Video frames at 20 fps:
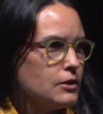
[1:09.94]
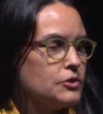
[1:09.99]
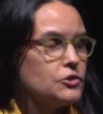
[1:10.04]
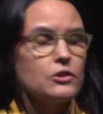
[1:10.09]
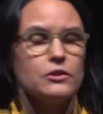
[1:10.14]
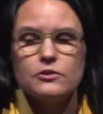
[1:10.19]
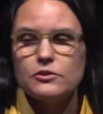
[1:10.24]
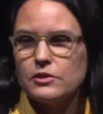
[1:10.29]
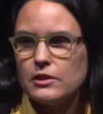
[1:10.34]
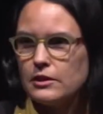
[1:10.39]

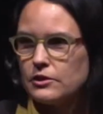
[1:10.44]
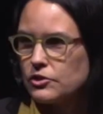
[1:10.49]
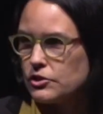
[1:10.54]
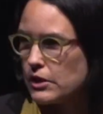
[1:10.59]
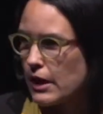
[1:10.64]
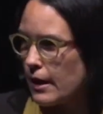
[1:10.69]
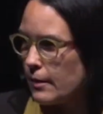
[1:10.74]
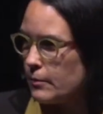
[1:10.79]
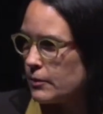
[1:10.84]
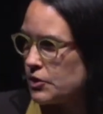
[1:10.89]
since the
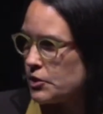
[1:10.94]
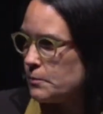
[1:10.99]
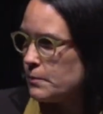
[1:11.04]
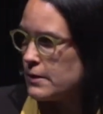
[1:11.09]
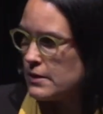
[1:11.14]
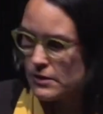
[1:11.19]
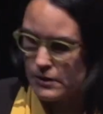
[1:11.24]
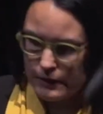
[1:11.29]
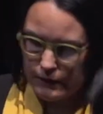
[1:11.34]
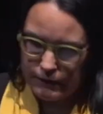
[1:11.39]

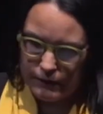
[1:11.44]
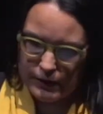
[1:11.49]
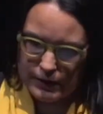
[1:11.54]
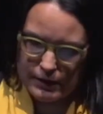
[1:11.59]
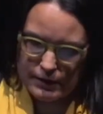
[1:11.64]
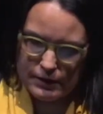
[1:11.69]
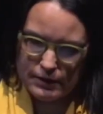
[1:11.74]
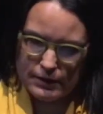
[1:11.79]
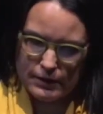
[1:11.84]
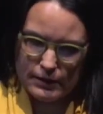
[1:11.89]
establishment of the
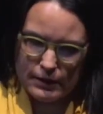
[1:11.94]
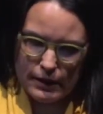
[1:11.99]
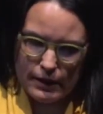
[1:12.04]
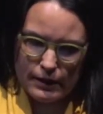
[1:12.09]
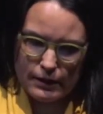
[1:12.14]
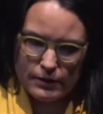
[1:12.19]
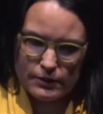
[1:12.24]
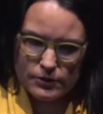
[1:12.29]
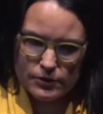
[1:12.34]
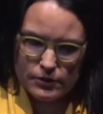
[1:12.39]
Indian
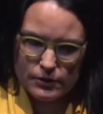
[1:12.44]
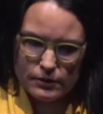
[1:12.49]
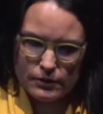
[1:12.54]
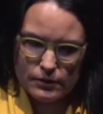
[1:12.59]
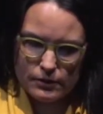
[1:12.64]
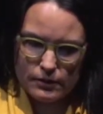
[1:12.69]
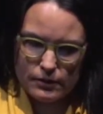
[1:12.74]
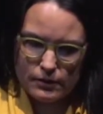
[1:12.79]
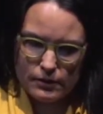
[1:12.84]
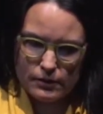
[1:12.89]
Act.
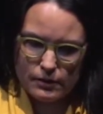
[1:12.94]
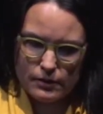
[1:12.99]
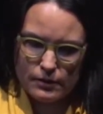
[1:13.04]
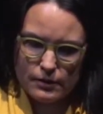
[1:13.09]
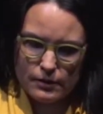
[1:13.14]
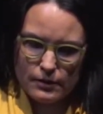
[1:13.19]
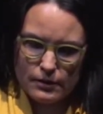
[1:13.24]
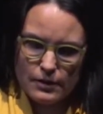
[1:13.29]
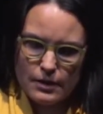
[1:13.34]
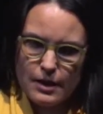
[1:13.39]

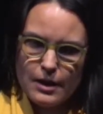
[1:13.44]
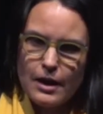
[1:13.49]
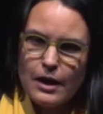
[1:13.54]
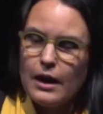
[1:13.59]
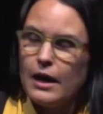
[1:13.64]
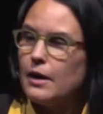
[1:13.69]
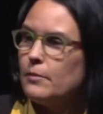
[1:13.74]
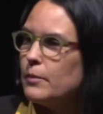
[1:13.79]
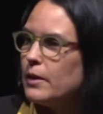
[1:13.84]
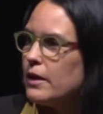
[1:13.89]

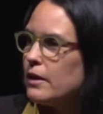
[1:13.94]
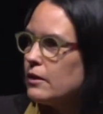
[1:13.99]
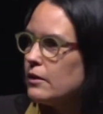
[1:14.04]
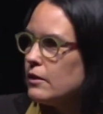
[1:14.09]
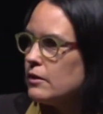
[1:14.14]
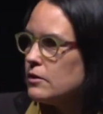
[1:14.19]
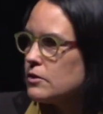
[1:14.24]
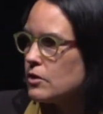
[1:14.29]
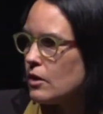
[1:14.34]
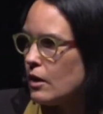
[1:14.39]
I'm here
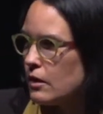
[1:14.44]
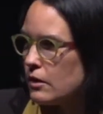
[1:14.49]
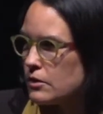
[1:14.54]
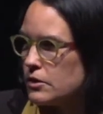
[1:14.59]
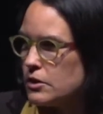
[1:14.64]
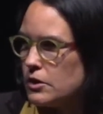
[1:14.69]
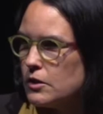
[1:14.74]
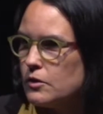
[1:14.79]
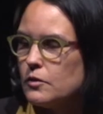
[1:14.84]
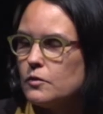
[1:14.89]
to talk
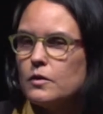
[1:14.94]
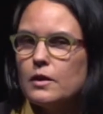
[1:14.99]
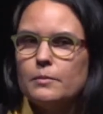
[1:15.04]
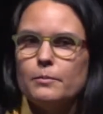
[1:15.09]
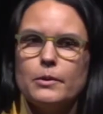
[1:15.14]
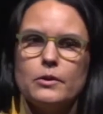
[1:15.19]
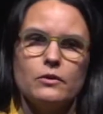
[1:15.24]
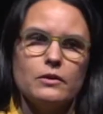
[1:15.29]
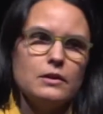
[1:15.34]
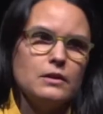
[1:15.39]
to you
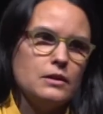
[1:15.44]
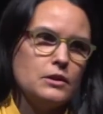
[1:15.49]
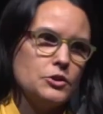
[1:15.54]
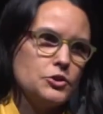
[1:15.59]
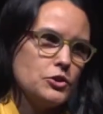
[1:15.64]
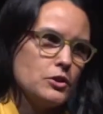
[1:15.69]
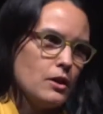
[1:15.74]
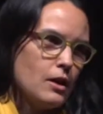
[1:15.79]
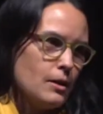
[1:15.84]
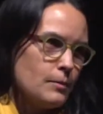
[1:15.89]
about
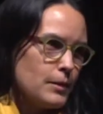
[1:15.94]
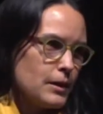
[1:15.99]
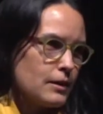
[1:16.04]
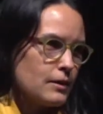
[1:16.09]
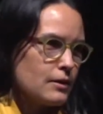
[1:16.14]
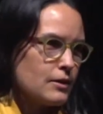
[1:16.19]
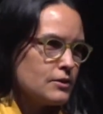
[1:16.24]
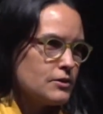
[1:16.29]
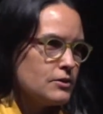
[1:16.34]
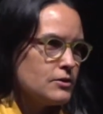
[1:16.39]

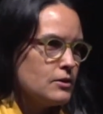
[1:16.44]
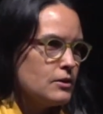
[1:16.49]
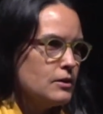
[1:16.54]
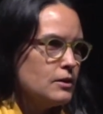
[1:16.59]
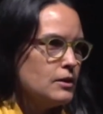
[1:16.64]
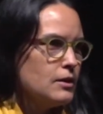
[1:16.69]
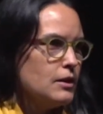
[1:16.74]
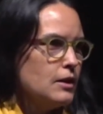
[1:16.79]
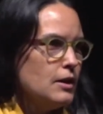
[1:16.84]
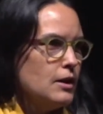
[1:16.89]
Indigenomics.
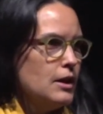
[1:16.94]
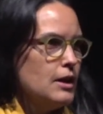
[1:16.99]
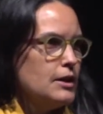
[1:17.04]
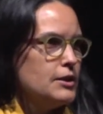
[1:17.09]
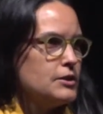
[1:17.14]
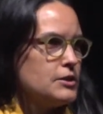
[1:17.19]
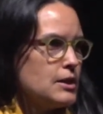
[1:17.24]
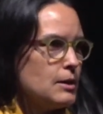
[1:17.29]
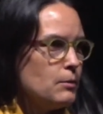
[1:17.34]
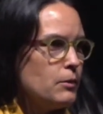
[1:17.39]

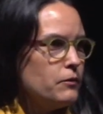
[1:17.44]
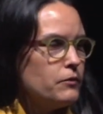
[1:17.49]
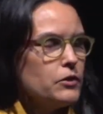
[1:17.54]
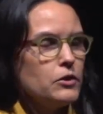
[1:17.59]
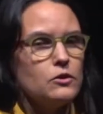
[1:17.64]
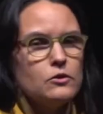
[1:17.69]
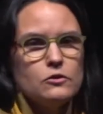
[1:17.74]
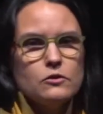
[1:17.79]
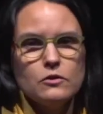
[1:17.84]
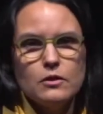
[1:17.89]
Some of
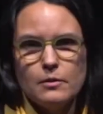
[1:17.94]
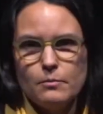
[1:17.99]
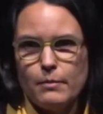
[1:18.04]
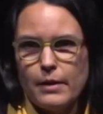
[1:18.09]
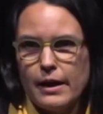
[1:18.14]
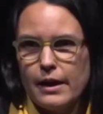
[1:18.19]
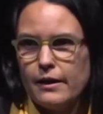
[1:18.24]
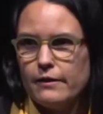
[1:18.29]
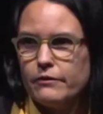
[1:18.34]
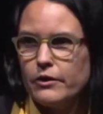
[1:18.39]
you may
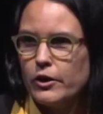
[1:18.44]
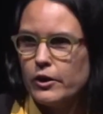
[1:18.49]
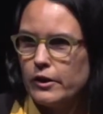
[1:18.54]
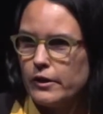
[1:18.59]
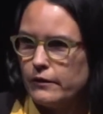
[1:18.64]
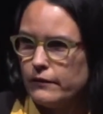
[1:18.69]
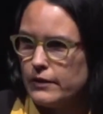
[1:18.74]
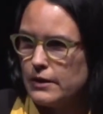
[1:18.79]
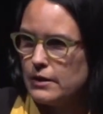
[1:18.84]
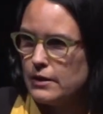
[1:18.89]
have heard
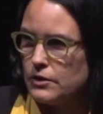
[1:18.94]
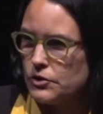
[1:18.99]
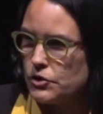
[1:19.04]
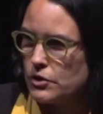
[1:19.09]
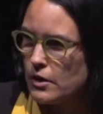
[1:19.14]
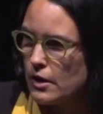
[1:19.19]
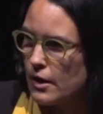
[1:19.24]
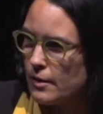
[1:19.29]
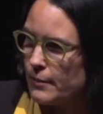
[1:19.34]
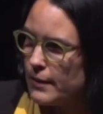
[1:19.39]
of
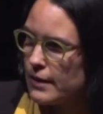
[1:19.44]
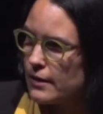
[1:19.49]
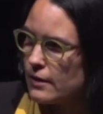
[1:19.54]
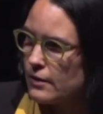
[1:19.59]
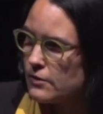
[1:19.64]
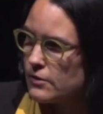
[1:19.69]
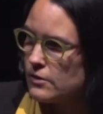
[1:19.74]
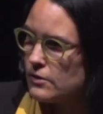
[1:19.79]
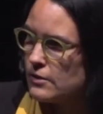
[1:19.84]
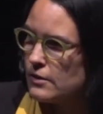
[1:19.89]

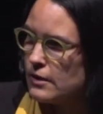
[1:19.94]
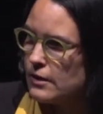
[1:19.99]
Indigenomics.